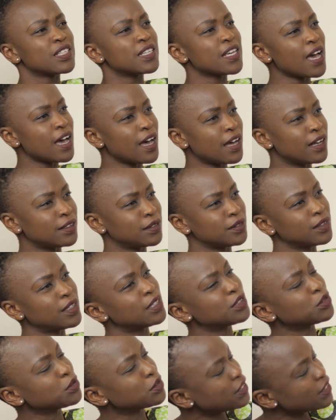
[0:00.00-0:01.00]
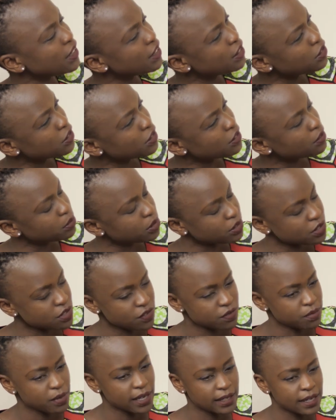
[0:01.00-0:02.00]
Yeah. Association because
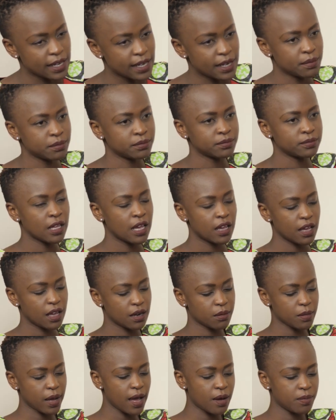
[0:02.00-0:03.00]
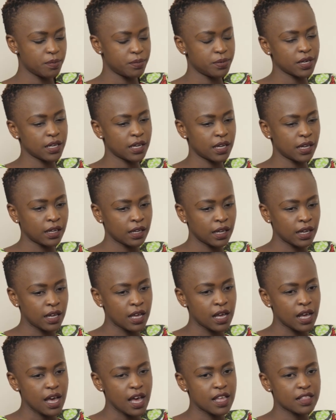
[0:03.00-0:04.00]
of my name and my upbringing.
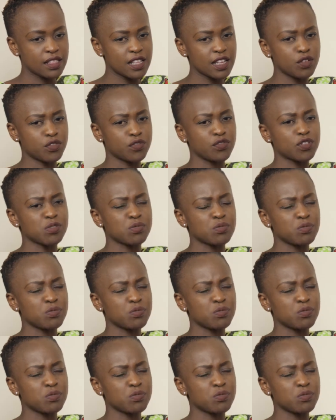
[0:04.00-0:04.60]
And then, of course,